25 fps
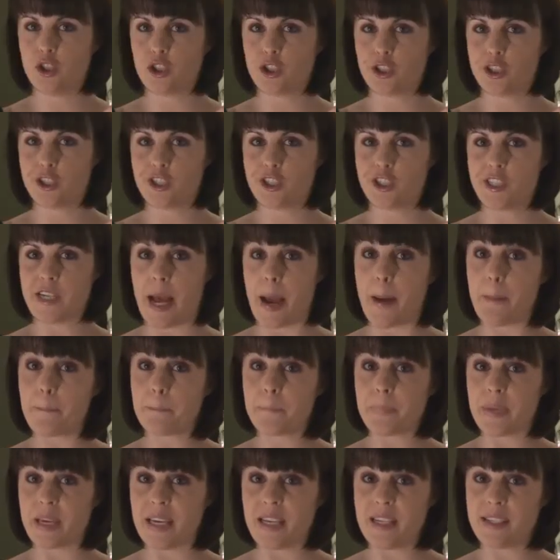Sugar snap
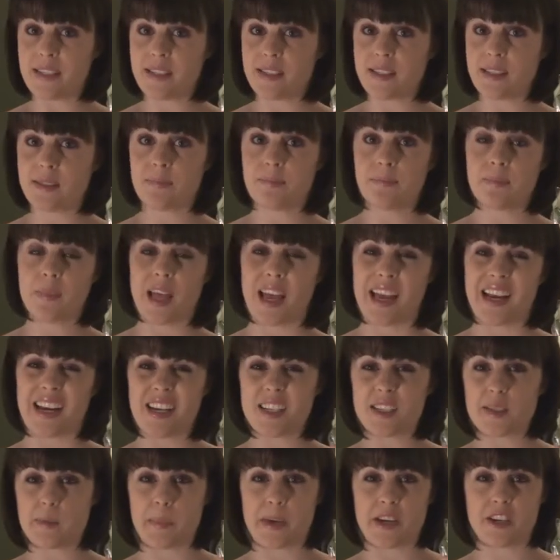peas. I
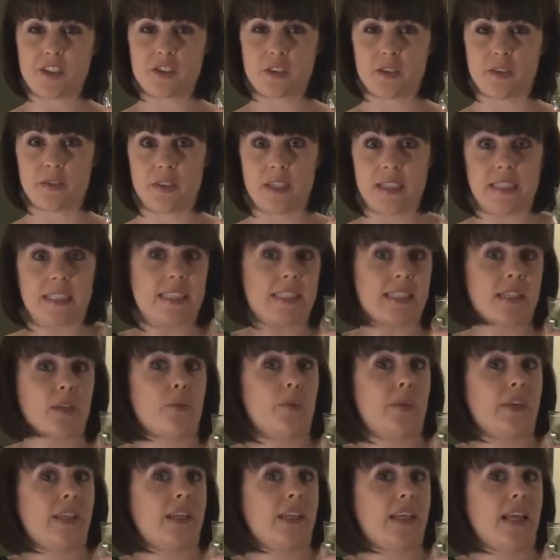got some extra of these because I
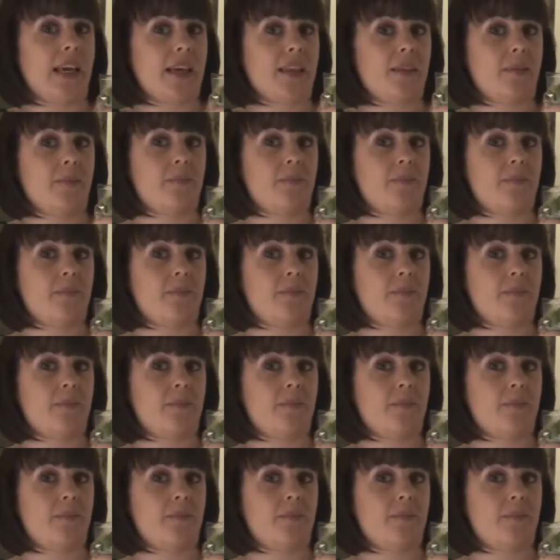really like